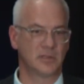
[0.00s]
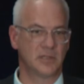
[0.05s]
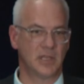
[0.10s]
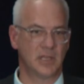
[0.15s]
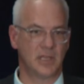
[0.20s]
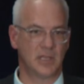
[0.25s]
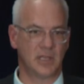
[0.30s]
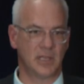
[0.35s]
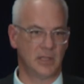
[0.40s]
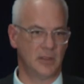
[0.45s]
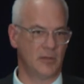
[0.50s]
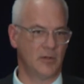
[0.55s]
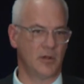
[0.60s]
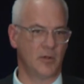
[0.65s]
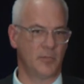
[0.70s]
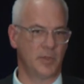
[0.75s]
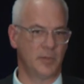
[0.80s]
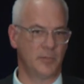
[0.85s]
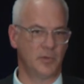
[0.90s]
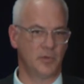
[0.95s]
And there are
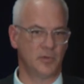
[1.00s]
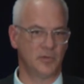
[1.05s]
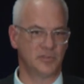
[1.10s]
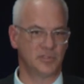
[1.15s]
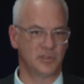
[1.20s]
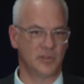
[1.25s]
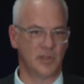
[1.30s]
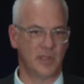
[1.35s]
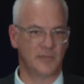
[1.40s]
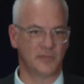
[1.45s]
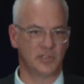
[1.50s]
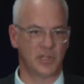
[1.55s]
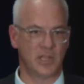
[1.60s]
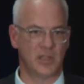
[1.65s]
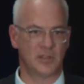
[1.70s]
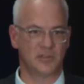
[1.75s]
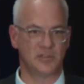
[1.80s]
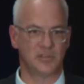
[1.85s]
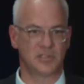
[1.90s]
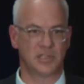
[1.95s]
people who still have
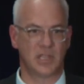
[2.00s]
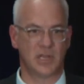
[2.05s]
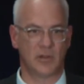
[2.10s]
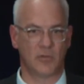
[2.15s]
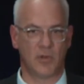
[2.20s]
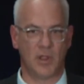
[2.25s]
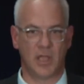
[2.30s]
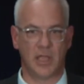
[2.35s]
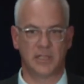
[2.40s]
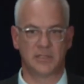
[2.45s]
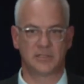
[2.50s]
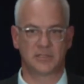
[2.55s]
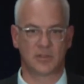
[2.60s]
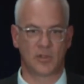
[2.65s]
challenges getting rides.